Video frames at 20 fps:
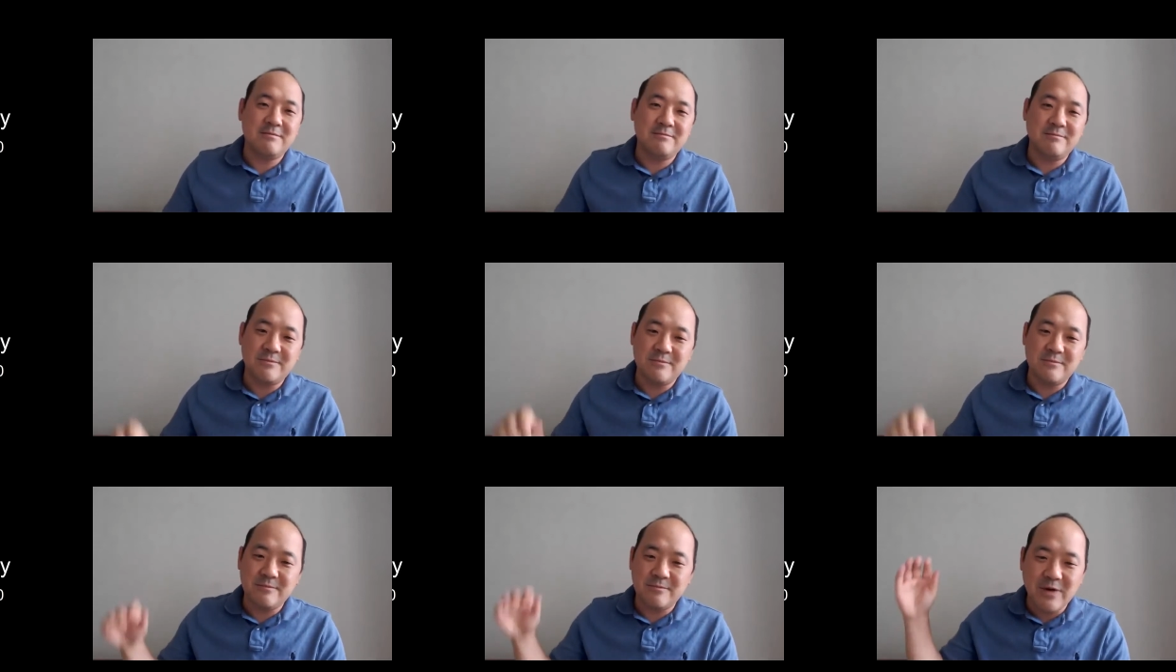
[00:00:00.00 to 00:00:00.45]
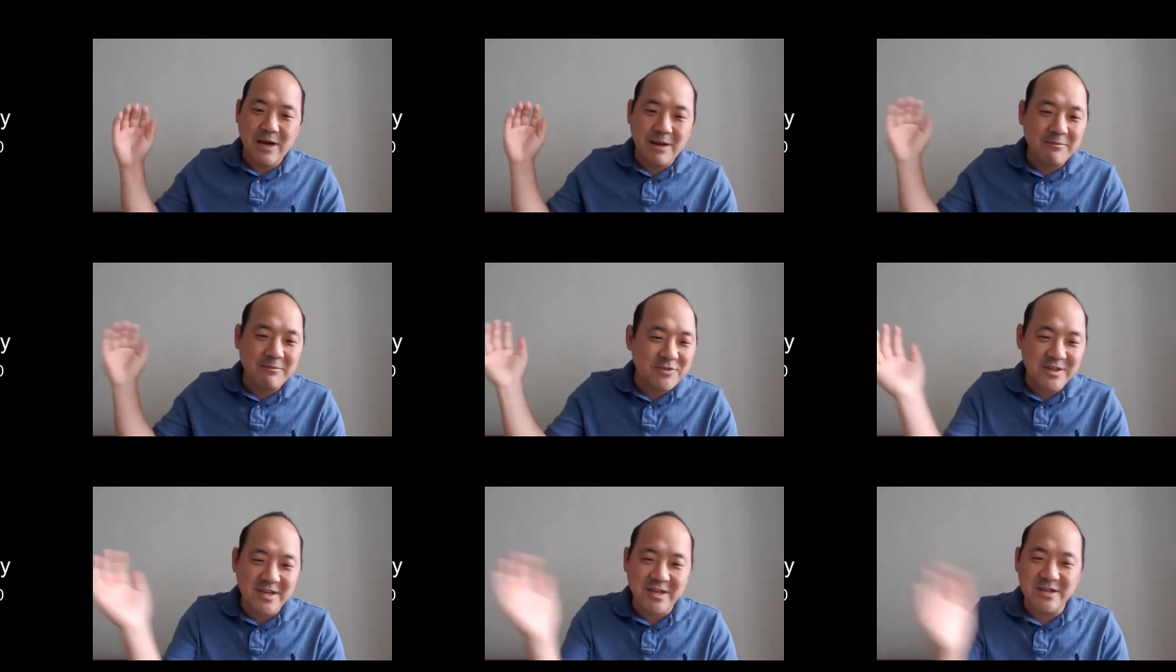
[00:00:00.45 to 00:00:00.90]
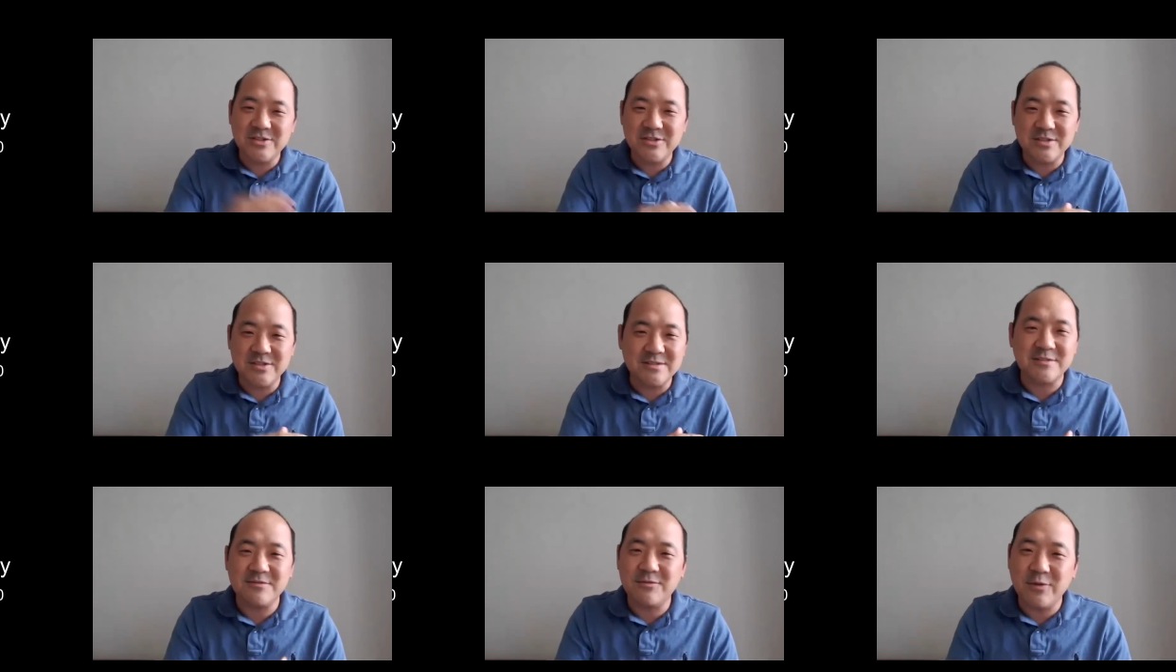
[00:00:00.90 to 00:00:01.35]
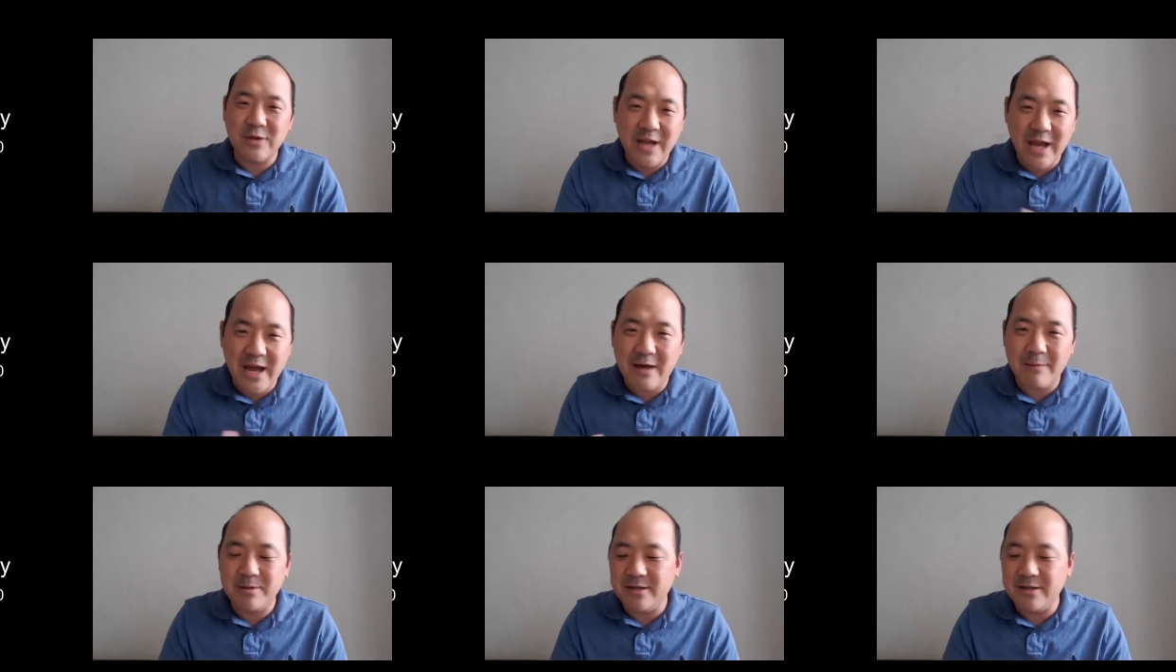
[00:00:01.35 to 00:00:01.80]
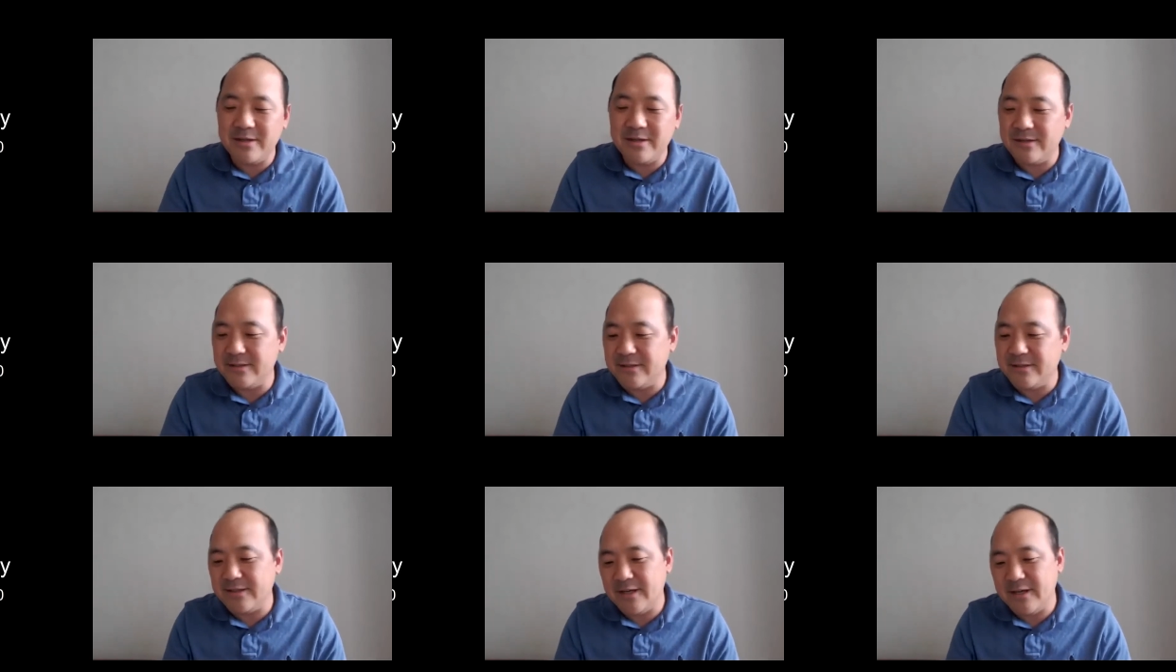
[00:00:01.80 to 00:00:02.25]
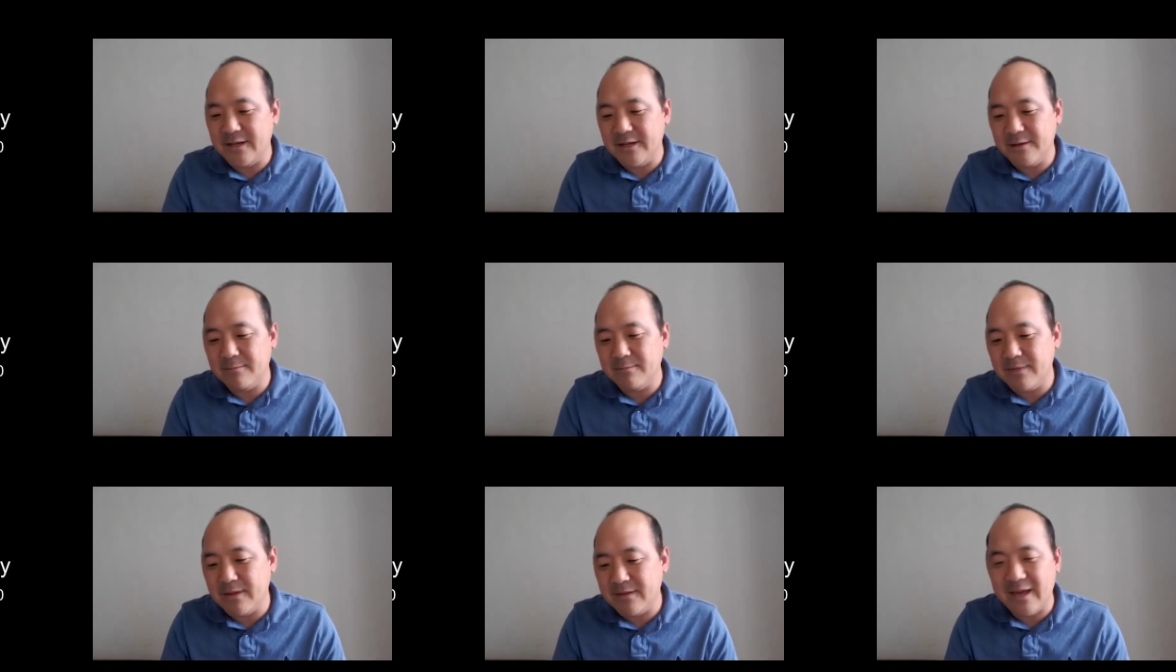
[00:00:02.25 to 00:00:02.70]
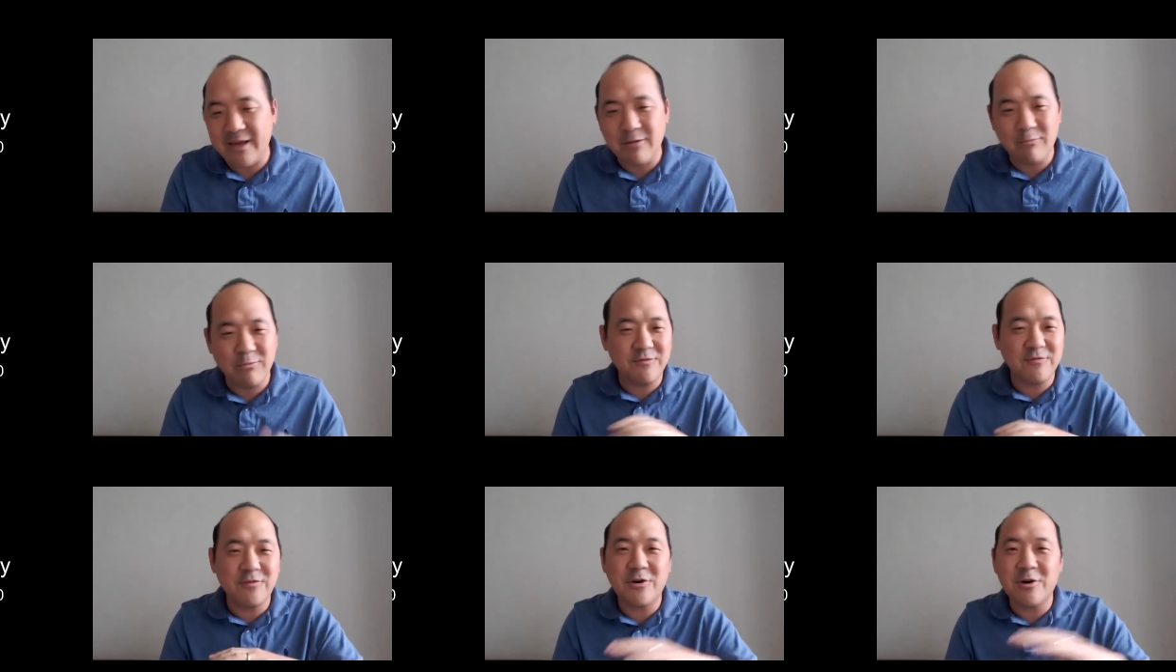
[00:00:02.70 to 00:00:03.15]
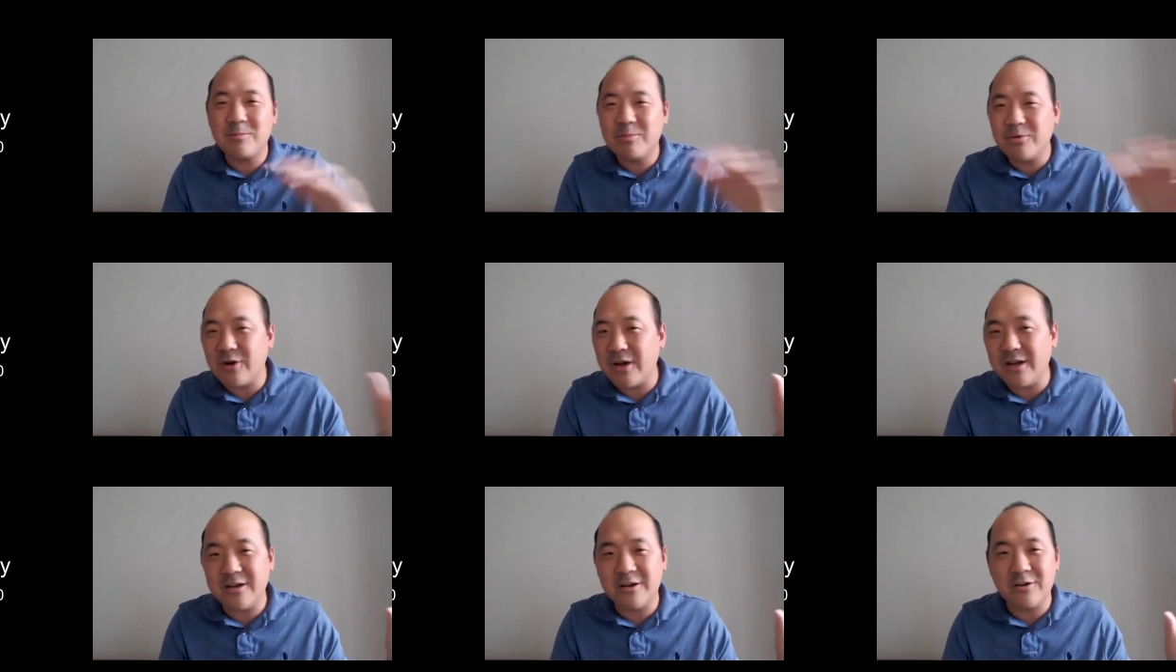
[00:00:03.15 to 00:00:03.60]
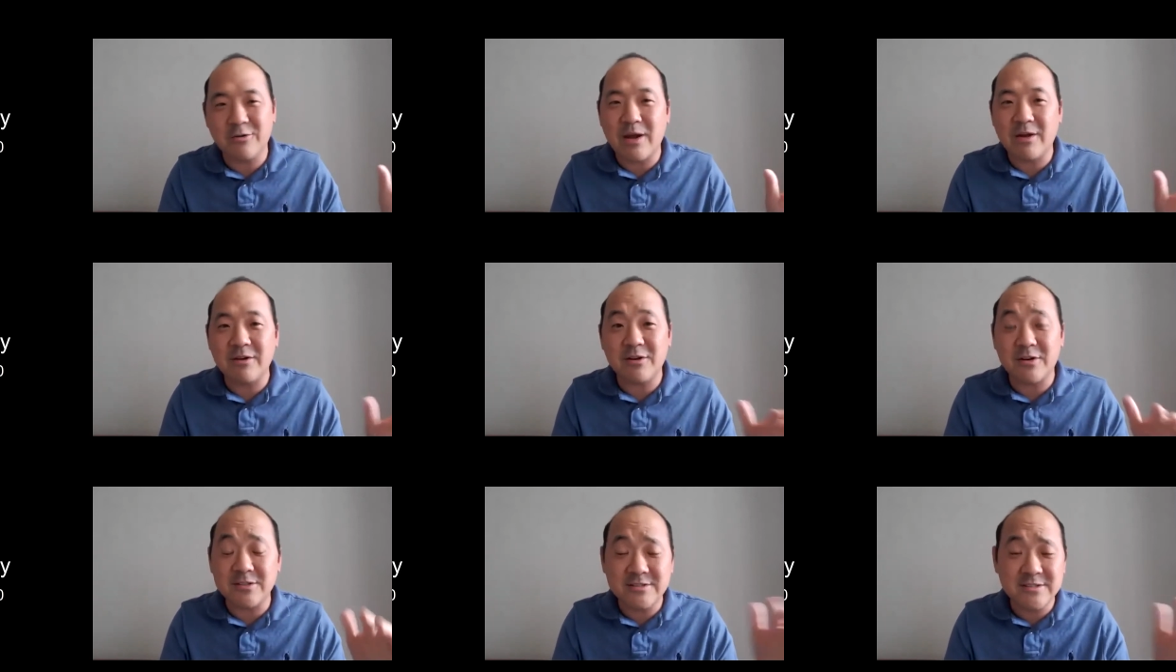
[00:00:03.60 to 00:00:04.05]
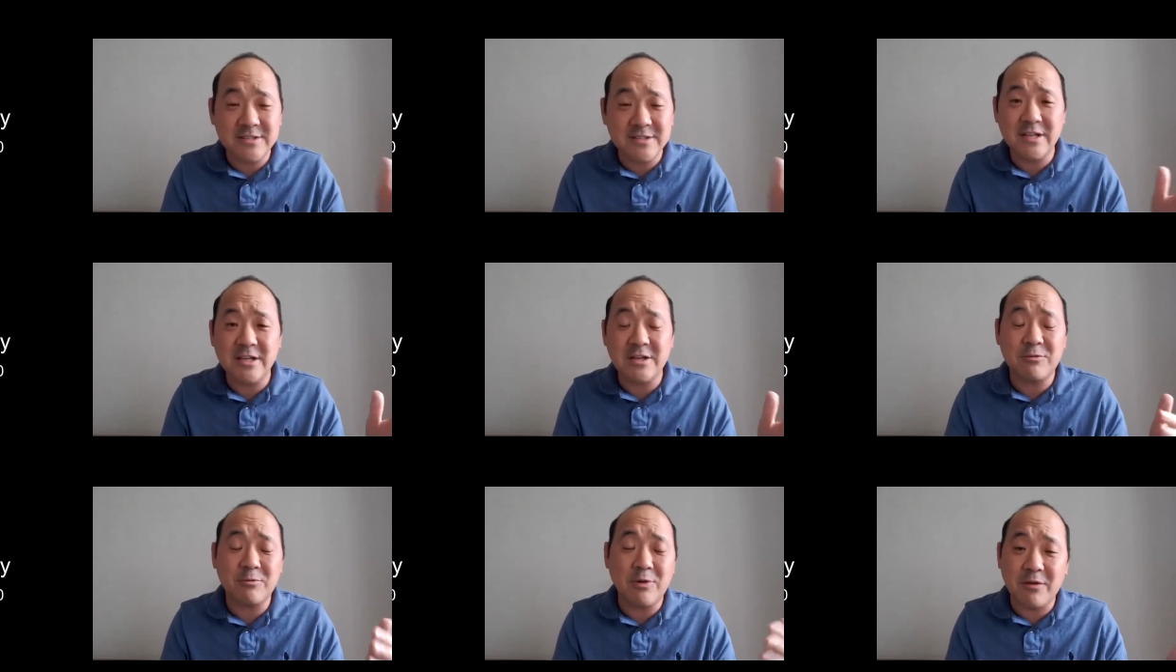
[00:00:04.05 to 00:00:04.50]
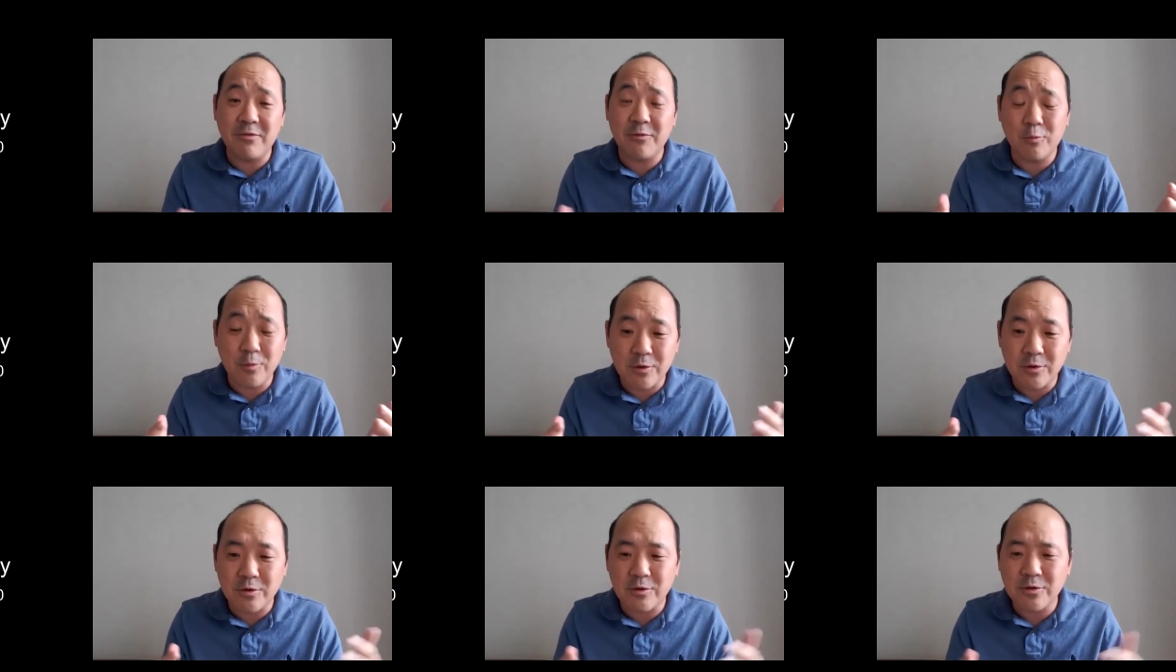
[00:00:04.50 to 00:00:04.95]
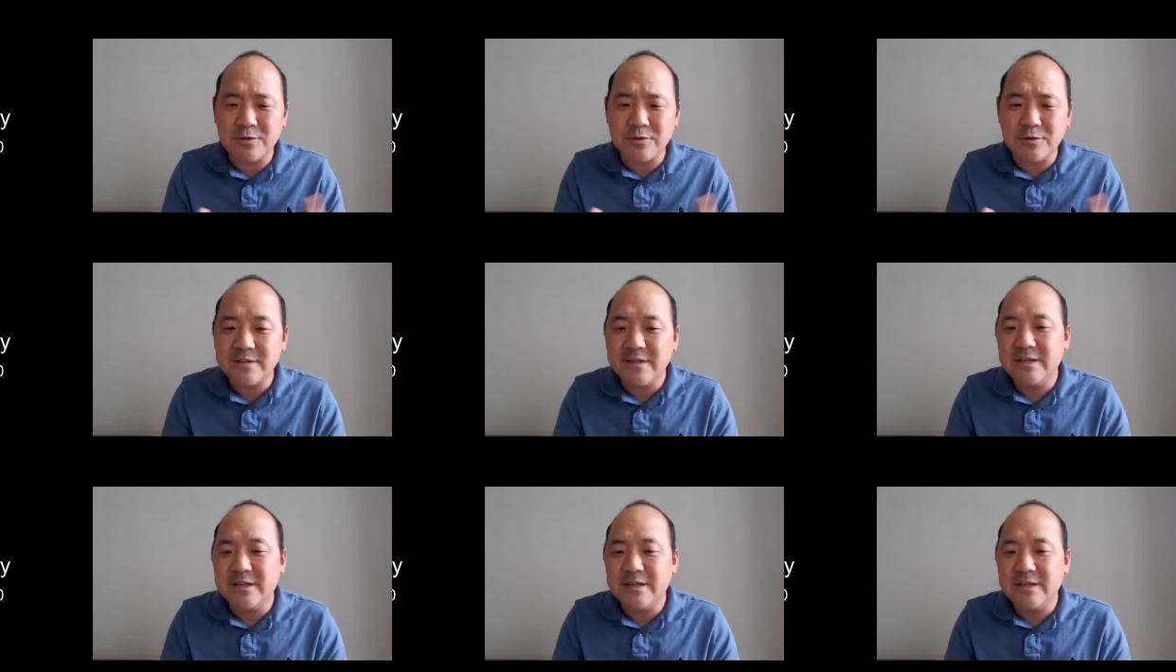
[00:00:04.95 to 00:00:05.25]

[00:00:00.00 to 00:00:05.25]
ramifications of what happened that reverberated around our city and around the world.